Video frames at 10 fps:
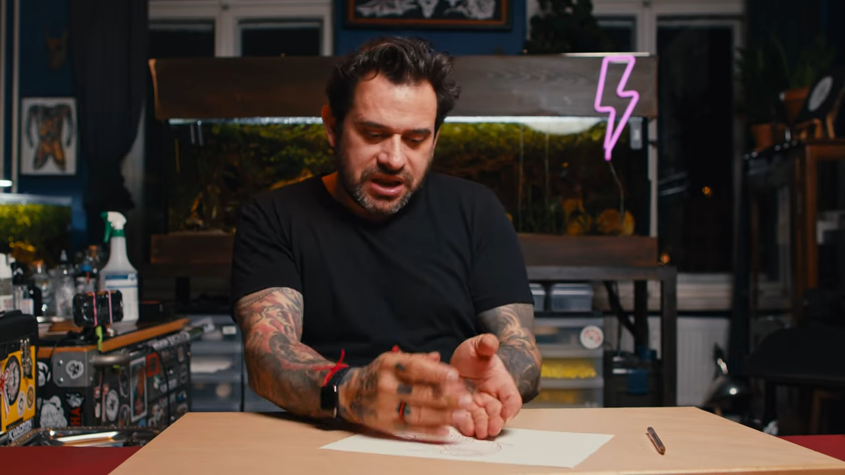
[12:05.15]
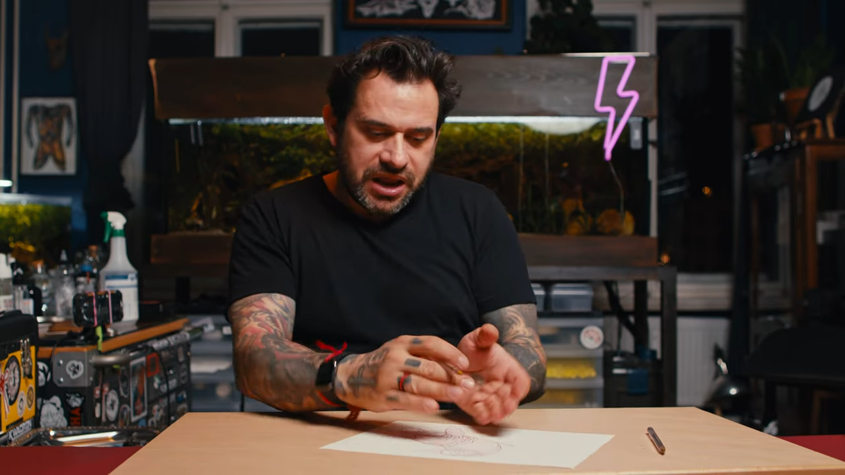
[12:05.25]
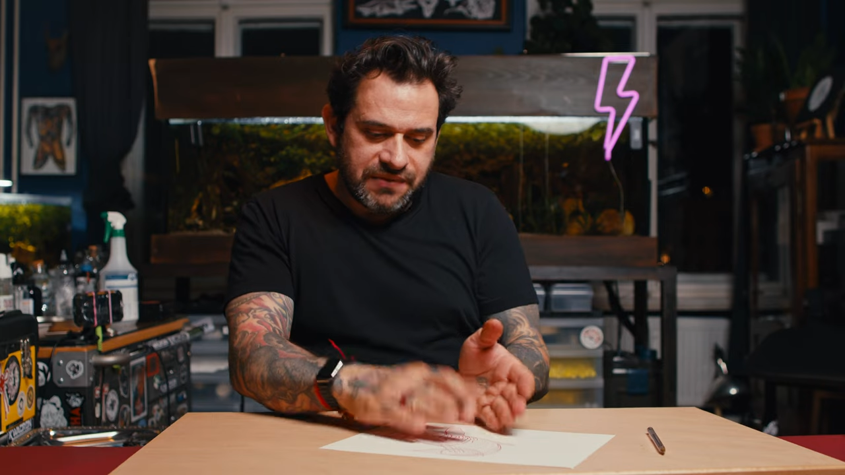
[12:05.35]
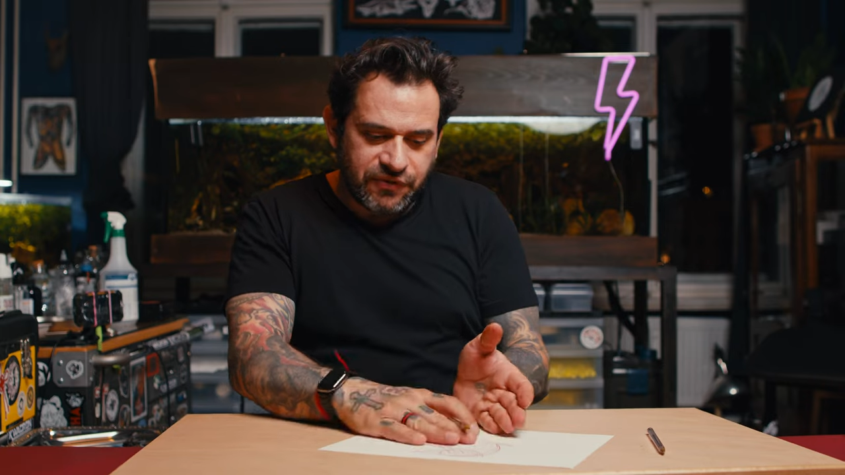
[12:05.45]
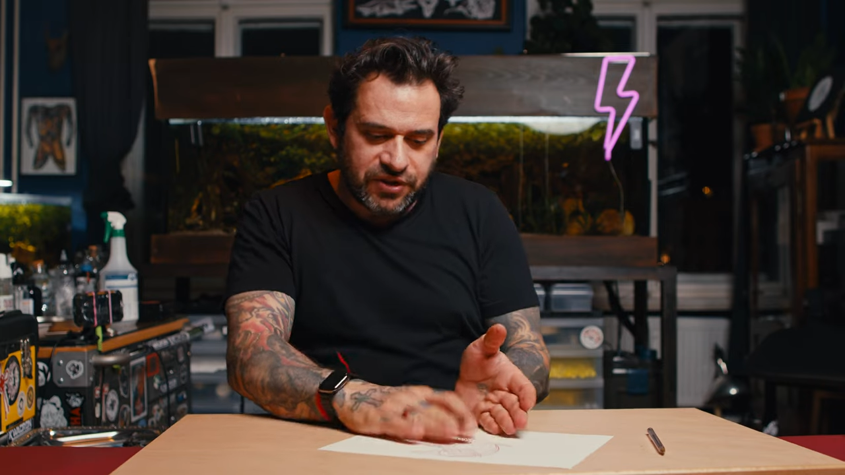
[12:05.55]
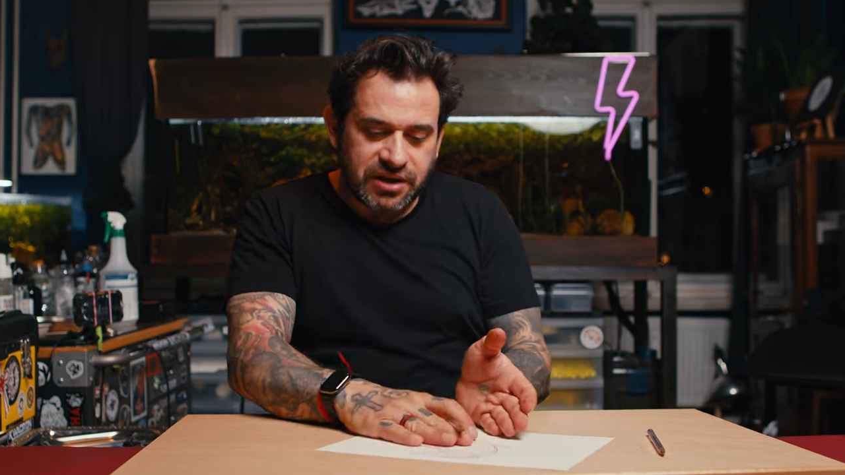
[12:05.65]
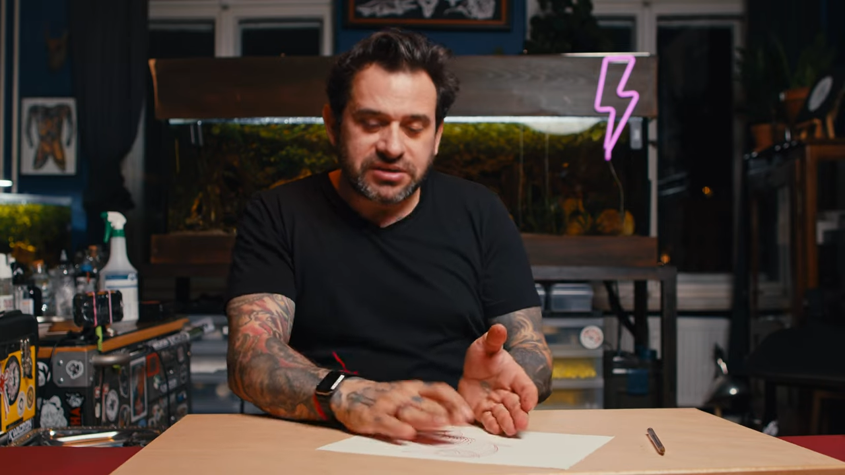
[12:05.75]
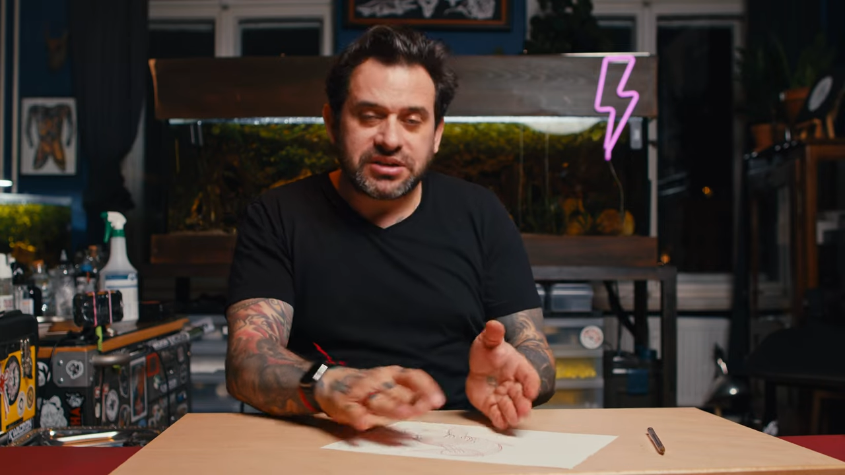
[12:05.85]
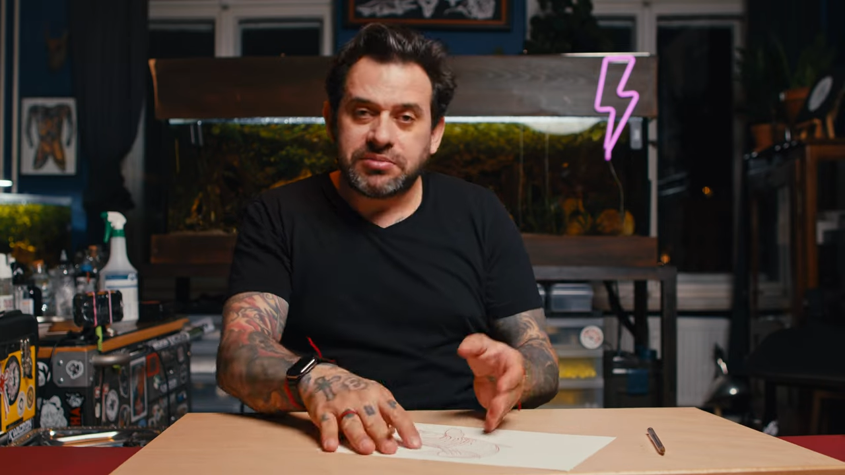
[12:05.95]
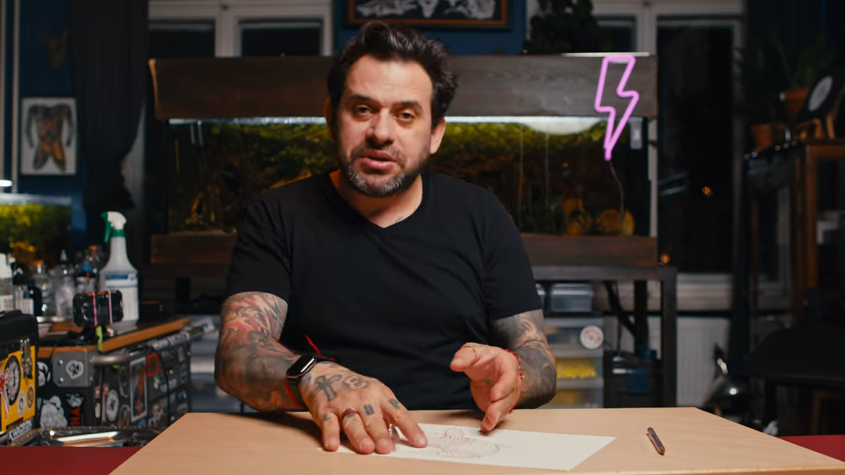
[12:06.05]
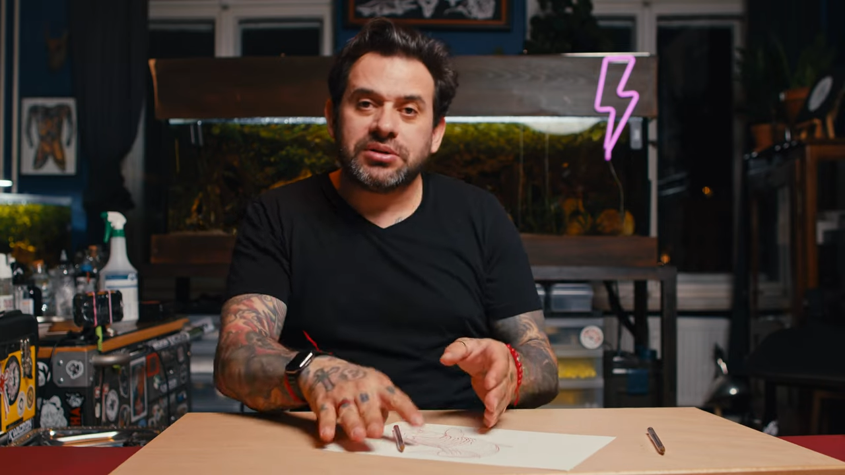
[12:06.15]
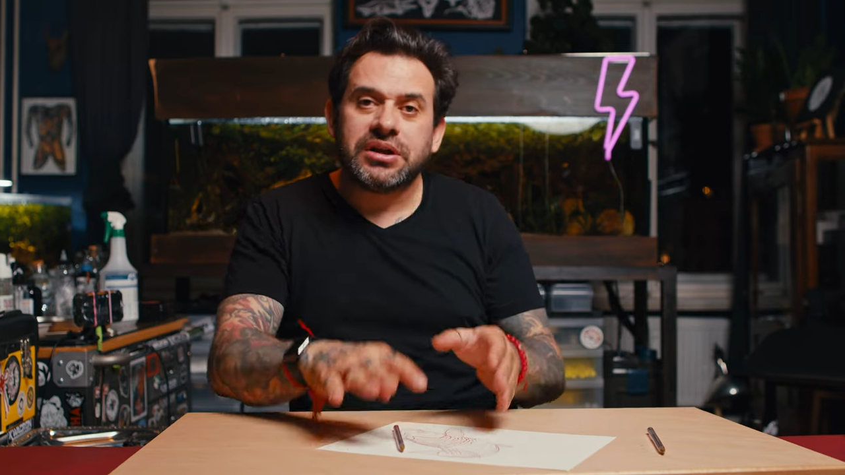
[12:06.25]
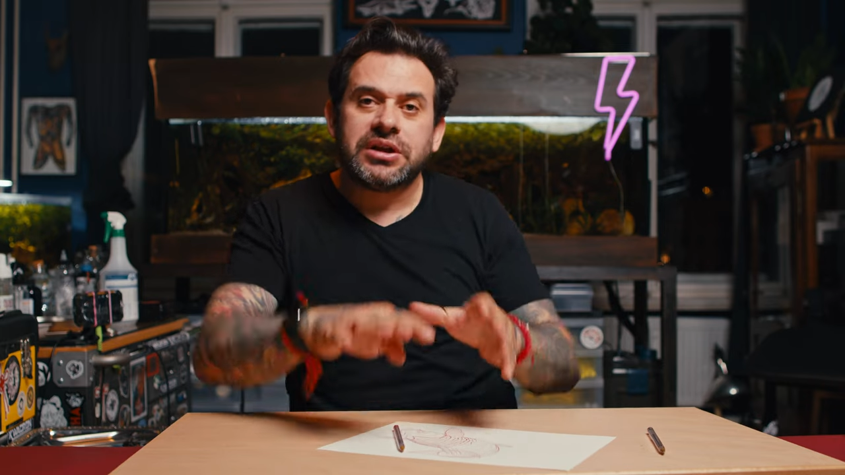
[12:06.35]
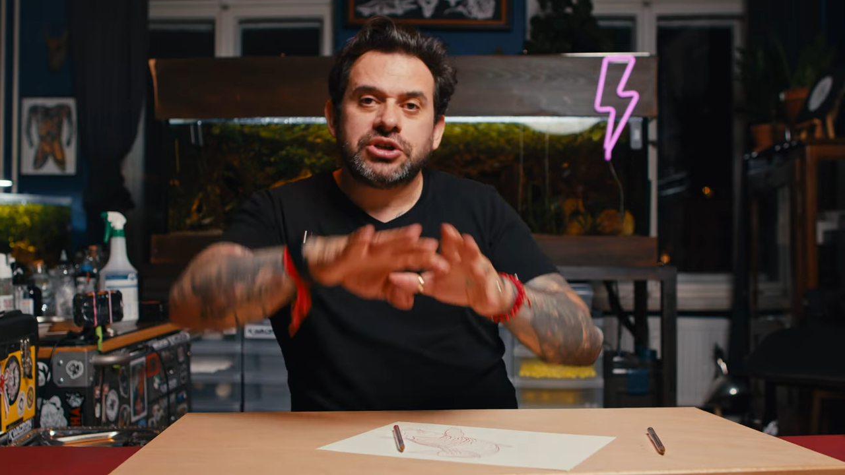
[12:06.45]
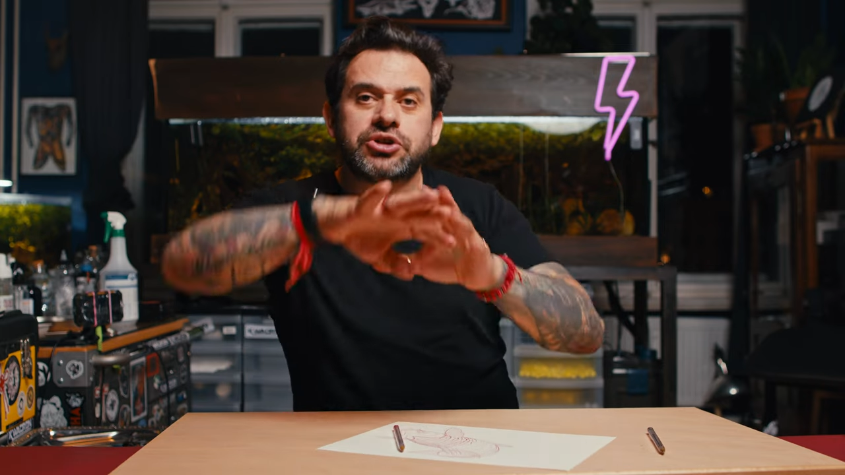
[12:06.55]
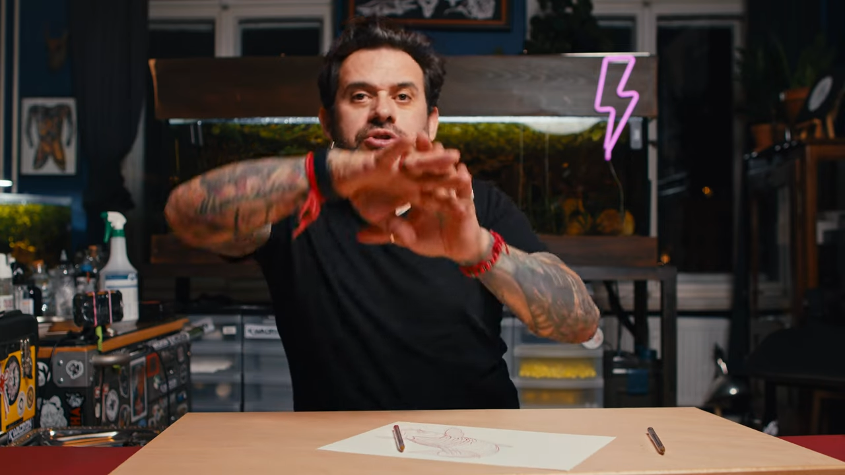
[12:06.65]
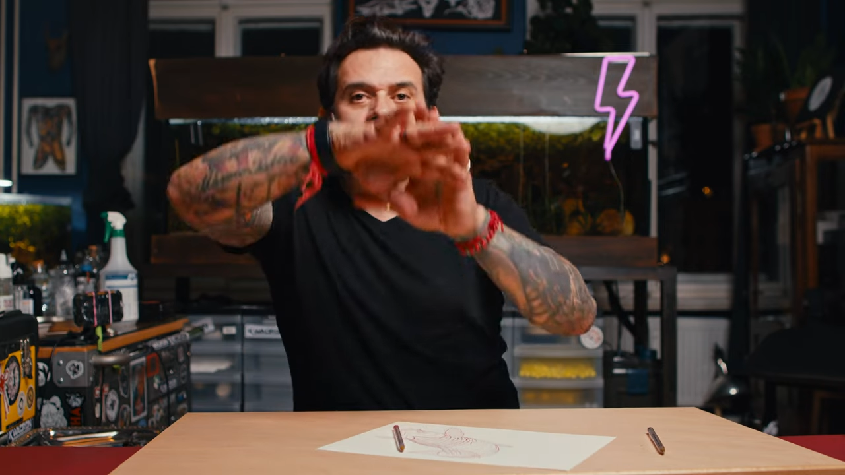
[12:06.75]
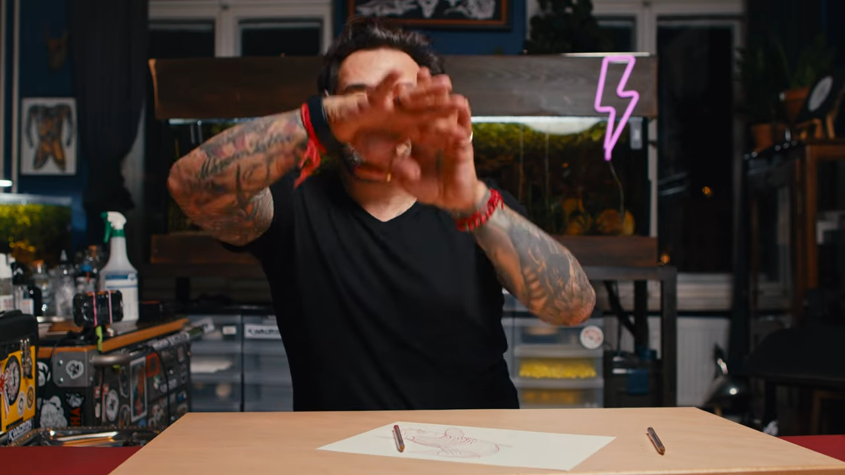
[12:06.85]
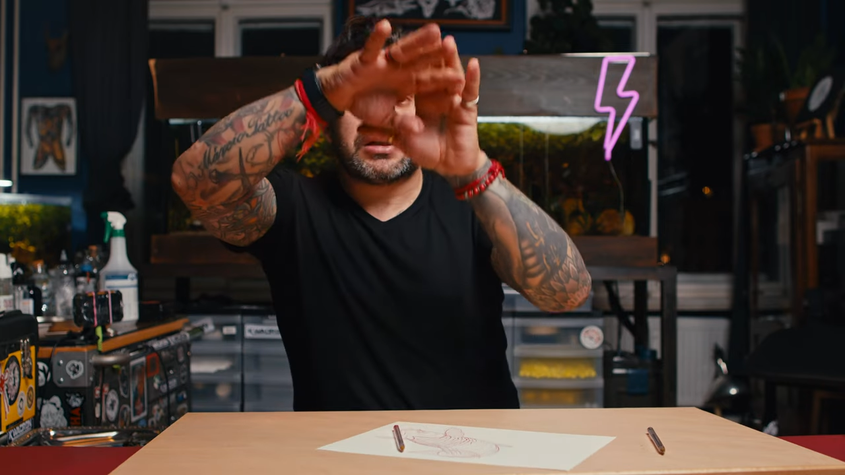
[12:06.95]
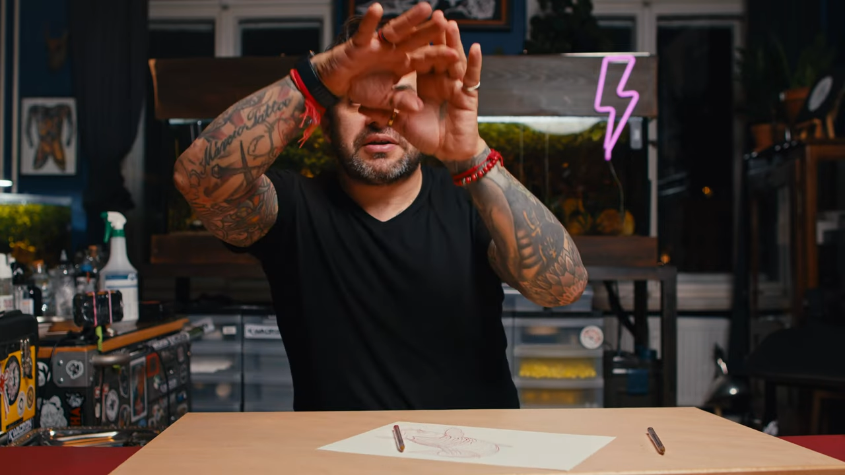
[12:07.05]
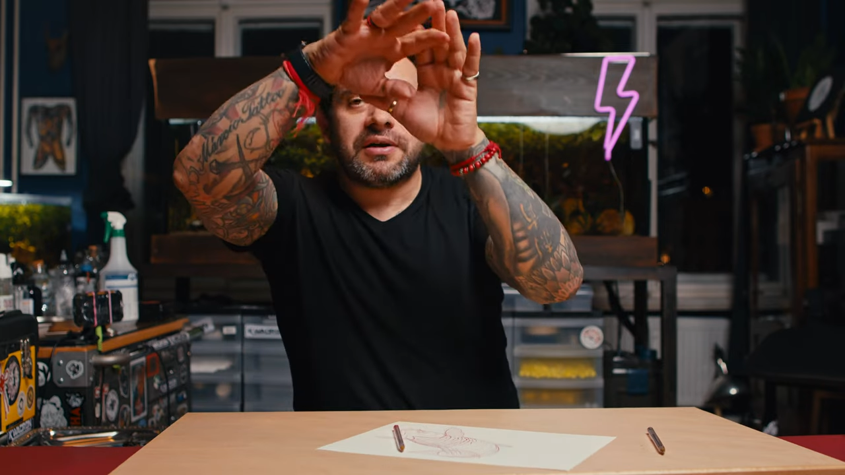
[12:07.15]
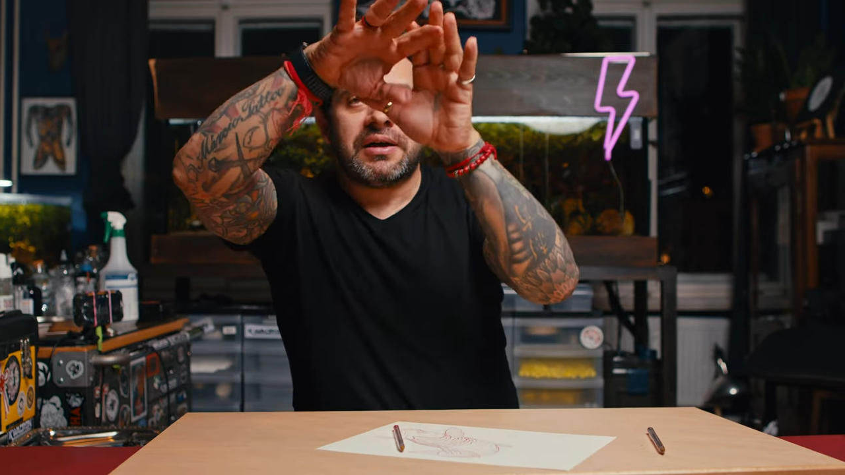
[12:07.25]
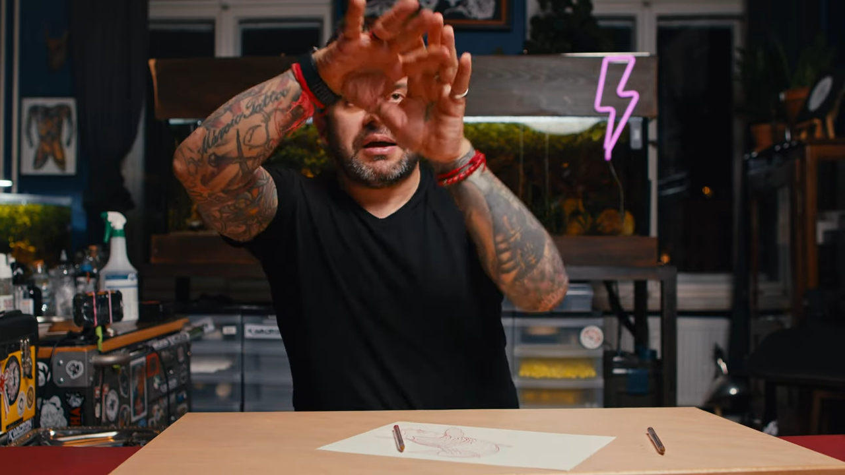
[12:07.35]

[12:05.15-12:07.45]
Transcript: everything else in here should looks like a,